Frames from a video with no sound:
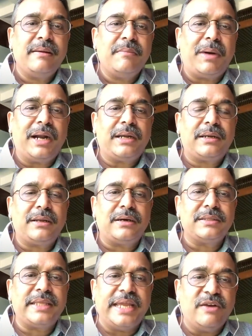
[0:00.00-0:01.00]
But
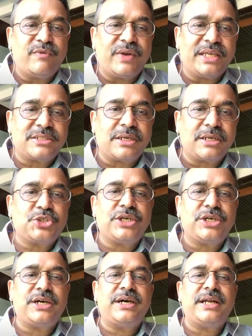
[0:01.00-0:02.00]
the
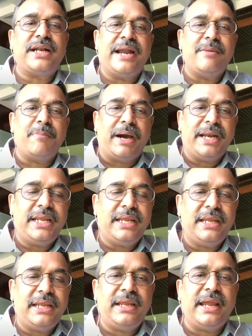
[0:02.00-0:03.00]
infrastructure and
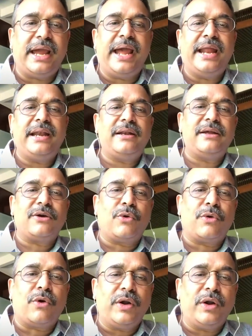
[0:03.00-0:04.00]
money and
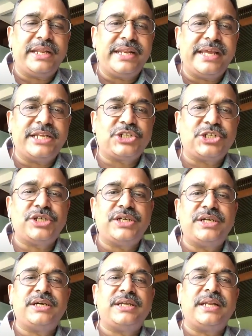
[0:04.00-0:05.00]

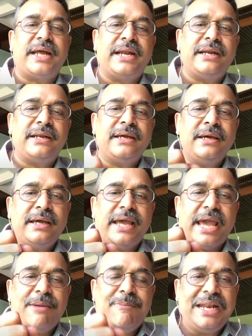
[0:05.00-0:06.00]
coordination and
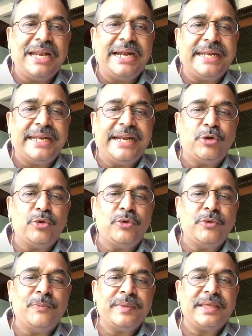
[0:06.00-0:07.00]
ability
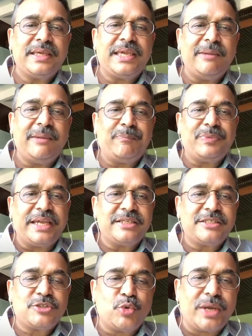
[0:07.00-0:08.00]
to keep
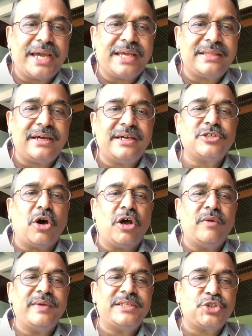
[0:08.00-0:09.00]
things together is
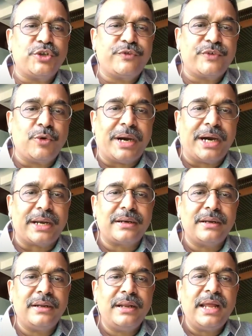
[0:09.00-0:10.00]
all with Shivakumar.
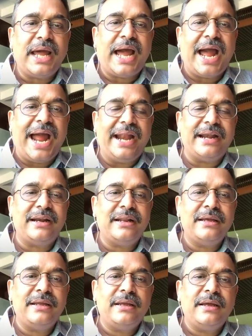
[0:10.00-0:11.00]
And
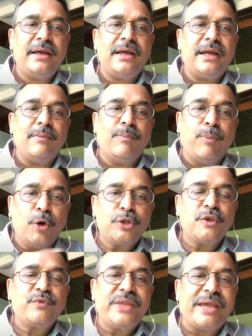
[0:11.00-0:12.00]

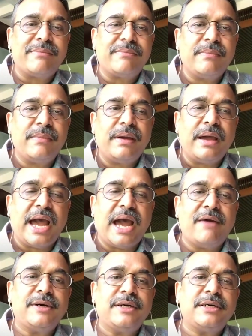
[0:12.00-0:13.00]
both of them
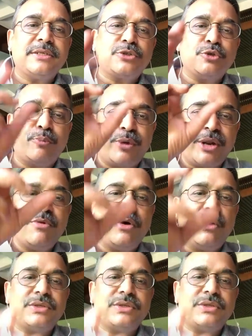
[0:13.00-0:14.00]
have a
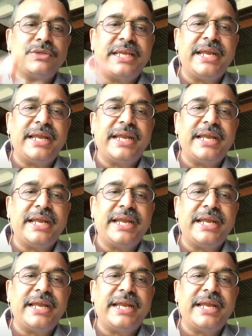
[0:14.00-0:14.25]
supremo sitting